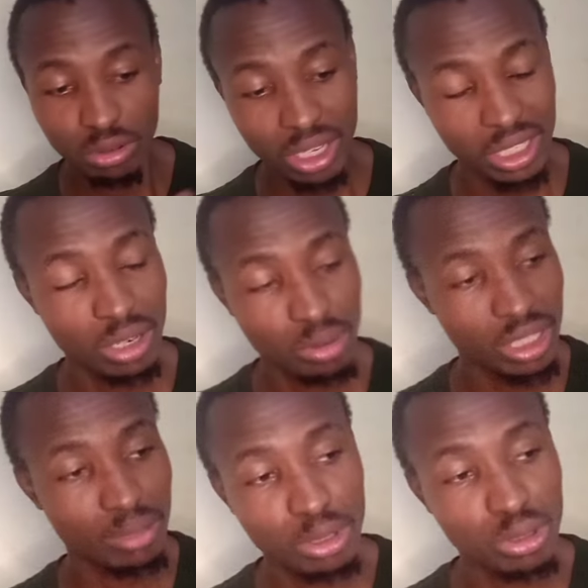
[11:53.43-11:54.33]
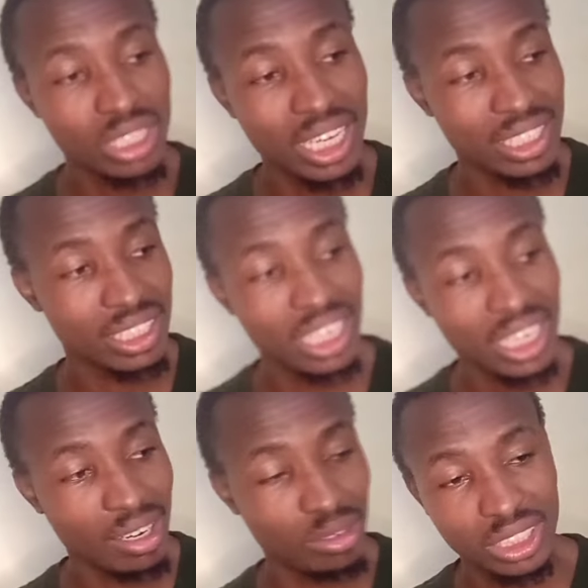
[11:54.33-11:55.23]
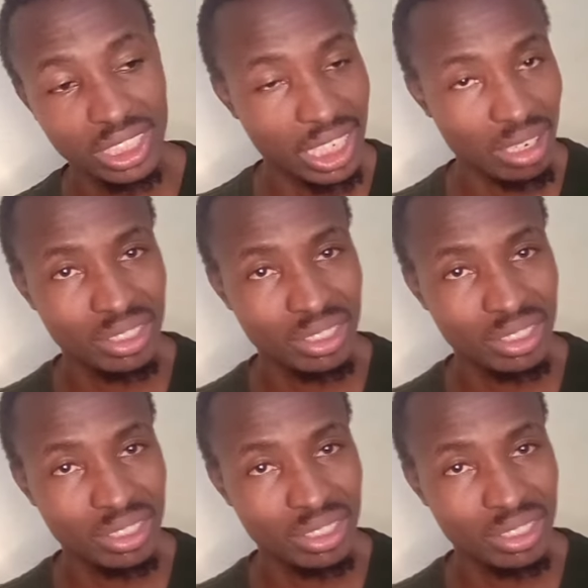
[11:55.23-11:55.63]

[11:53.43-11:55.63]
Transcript: We are still waiting because they are still counting.